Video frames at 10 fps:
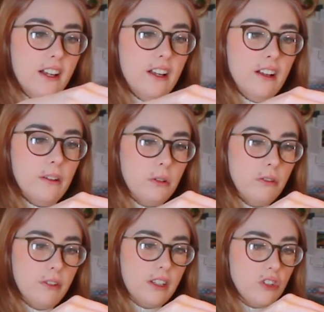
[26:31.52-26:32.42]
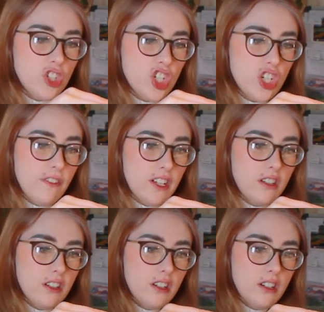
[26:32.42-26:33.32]
I wonder if I can shove it.
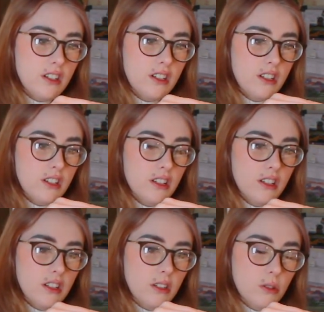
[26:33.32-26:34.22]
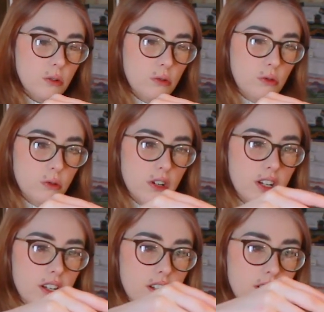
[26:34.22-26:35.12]
Ooh.
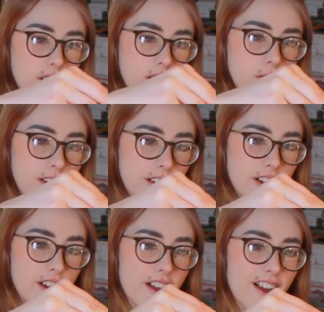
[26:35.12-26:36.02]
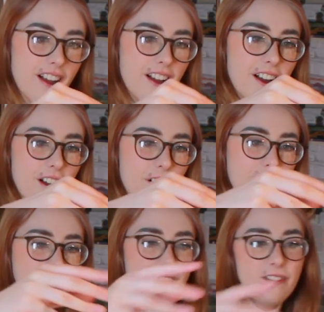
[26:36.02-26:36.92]
There we go.
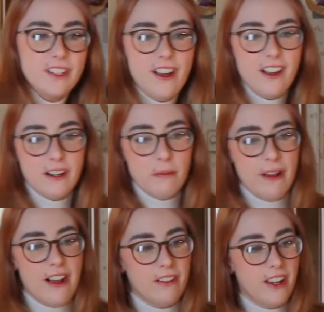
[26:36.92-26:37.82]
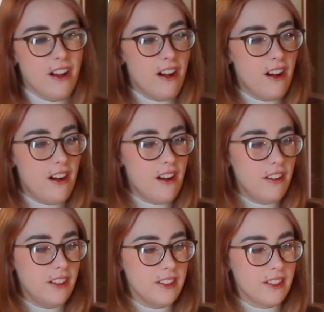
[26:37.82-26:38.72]
That's what I'm talking about,
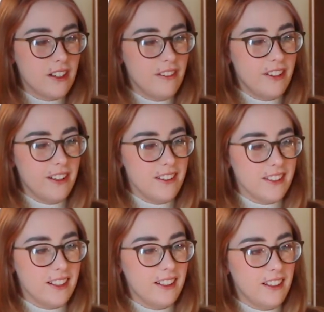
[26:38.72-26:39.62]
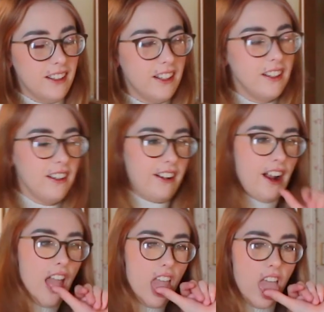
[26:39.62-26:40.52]
y'all. It's going down the side again. Okay.
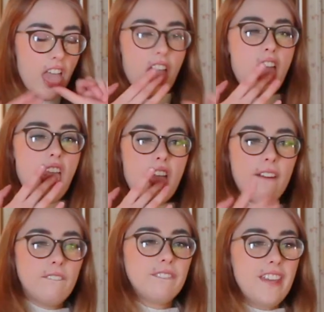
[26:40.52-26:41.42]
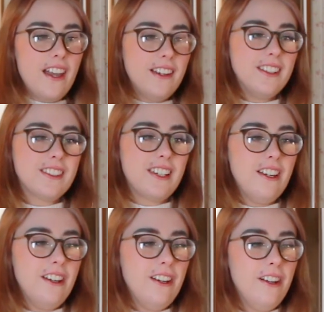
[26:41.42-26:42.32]
That is
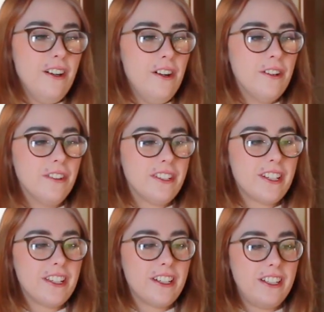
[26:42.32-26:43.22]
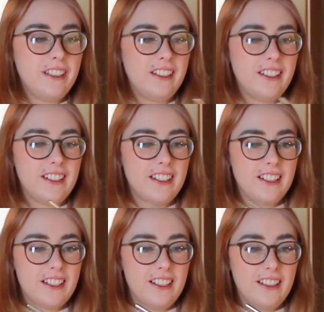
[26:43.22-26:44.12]
cute.
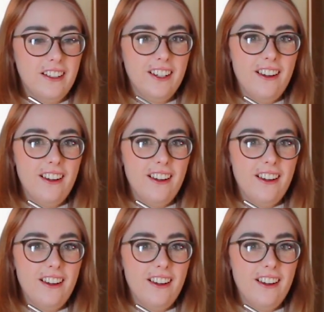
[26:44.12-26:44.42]
Look at